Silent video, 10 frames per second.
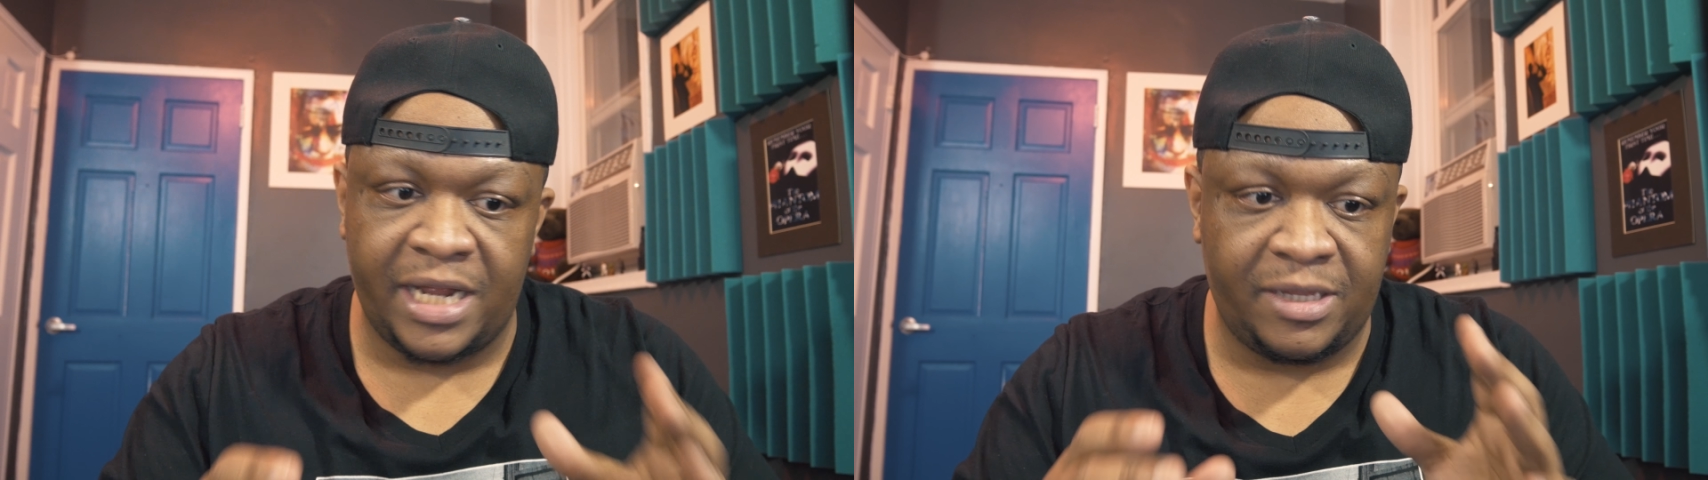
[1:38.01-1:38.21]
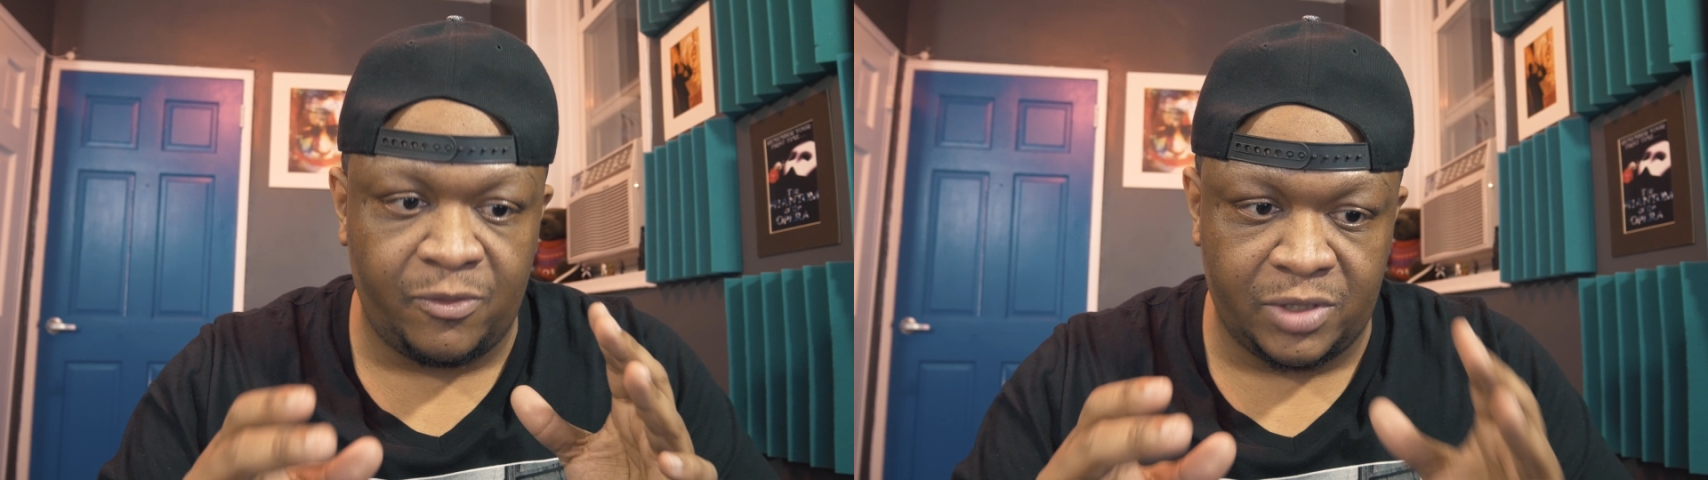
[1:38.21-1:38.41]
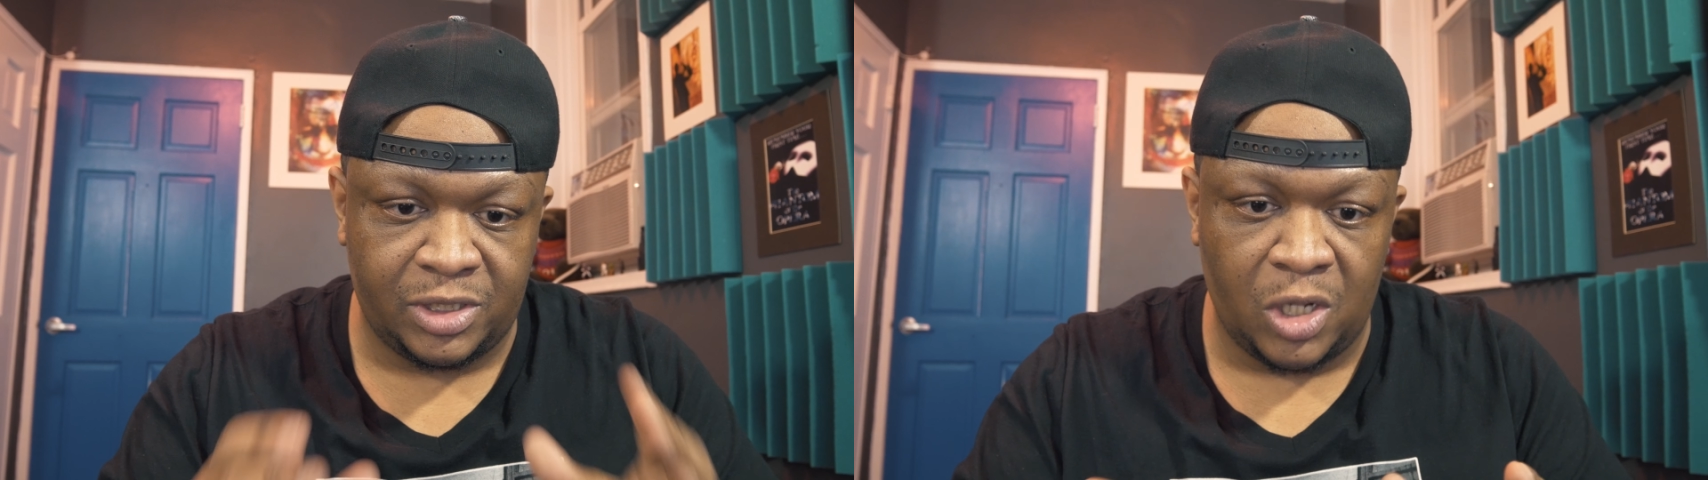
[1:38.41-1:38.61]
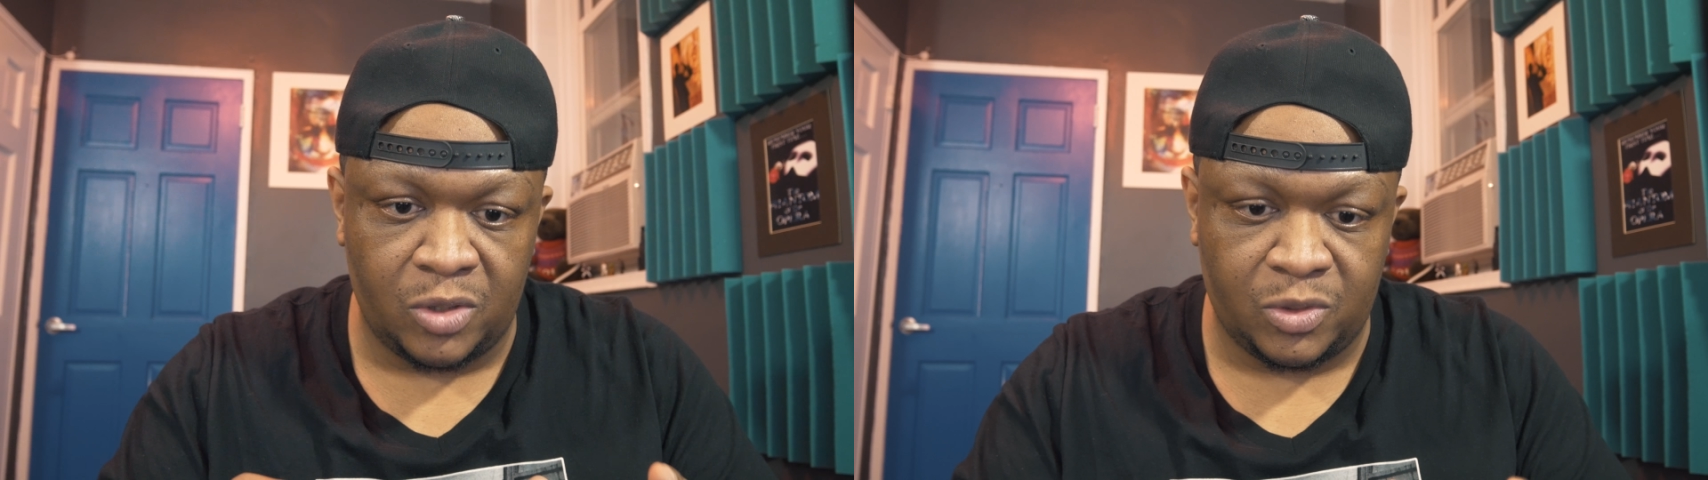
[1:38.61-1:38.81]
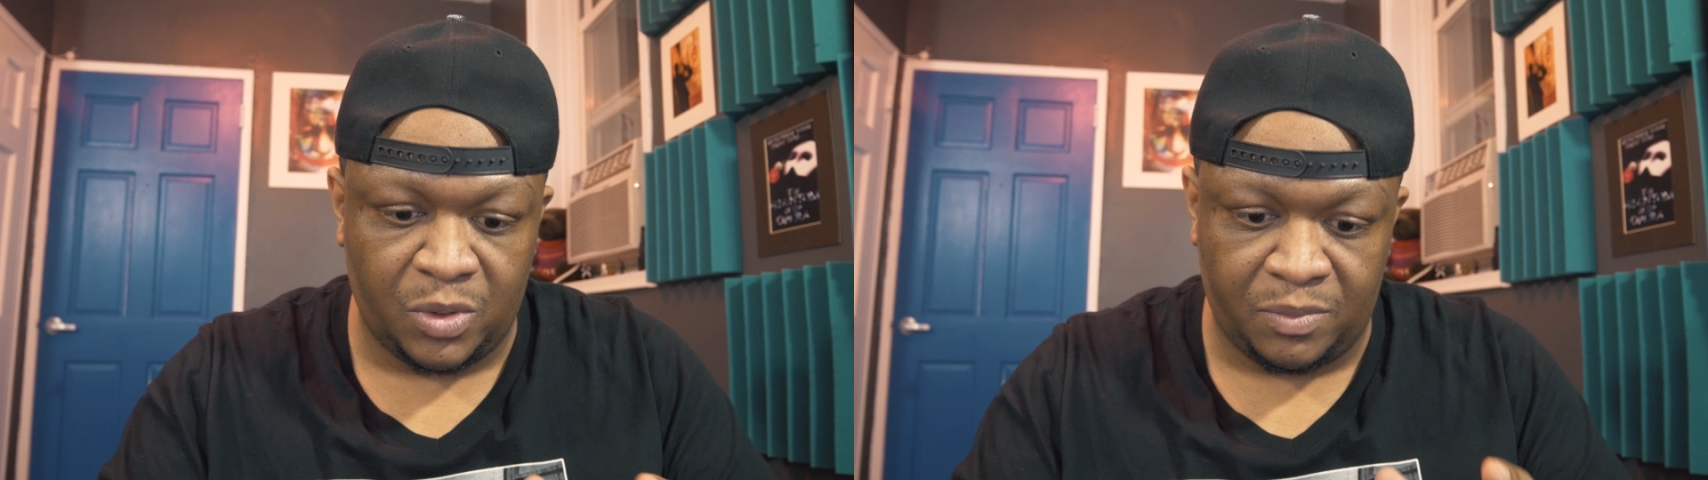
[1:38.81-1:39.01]
that the
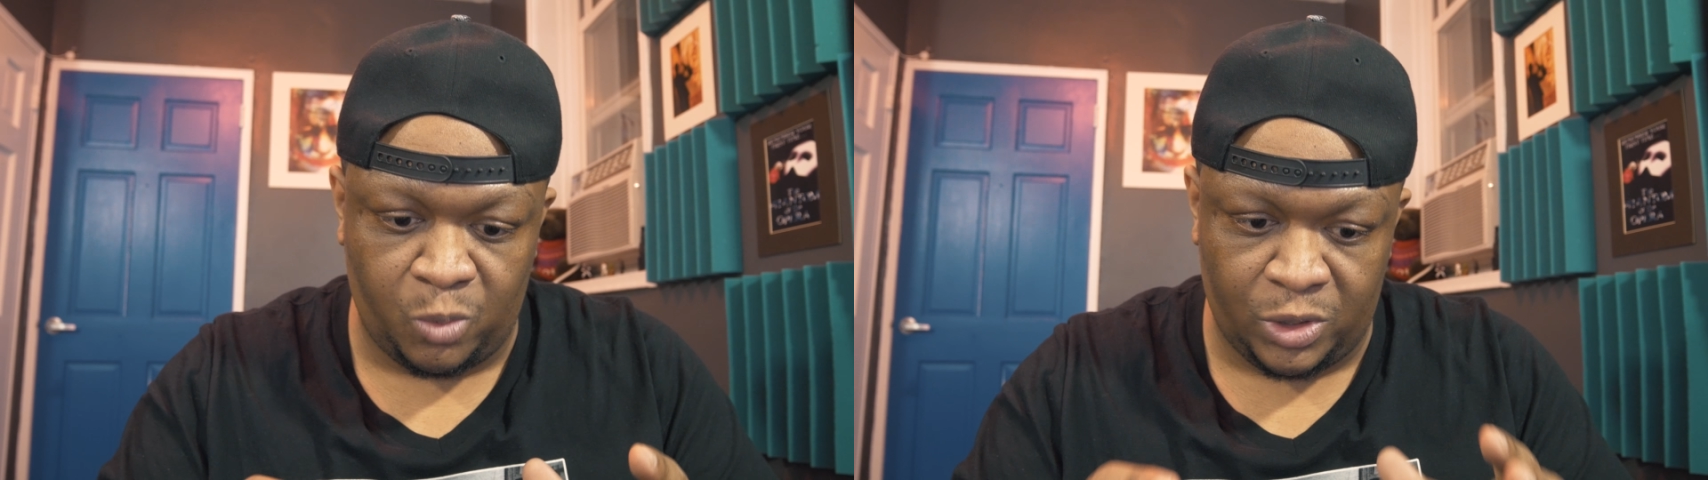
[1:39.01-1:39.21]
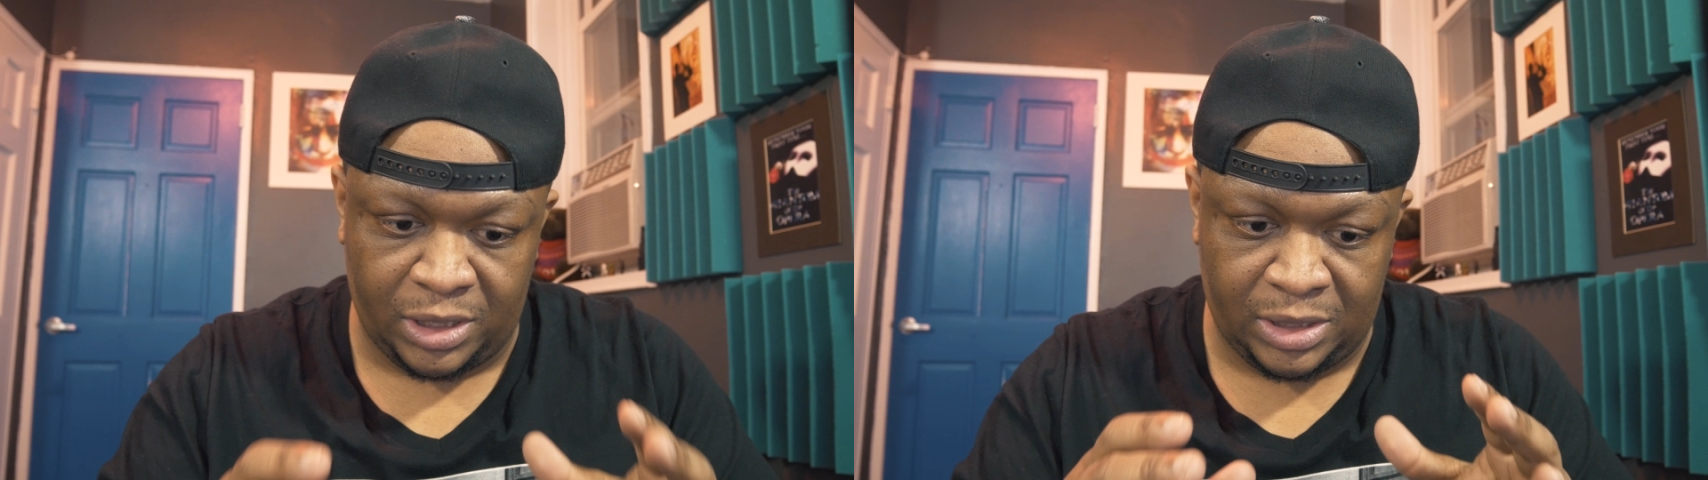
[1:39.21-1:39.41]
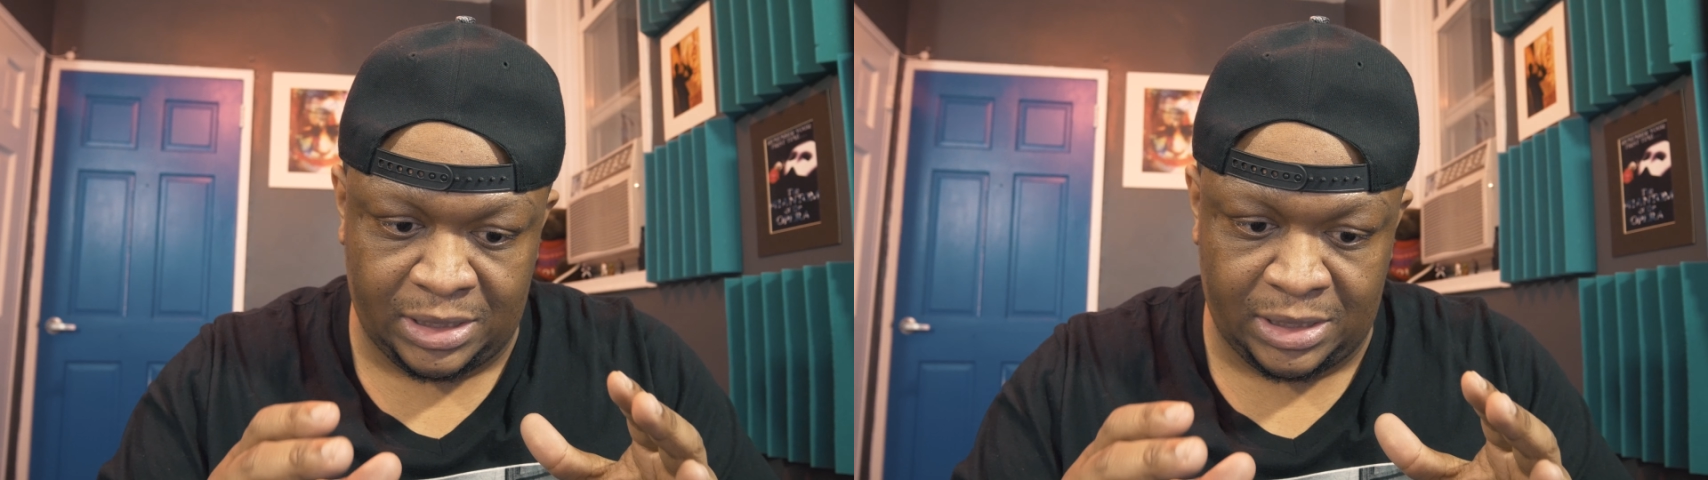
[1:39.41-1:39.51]
results were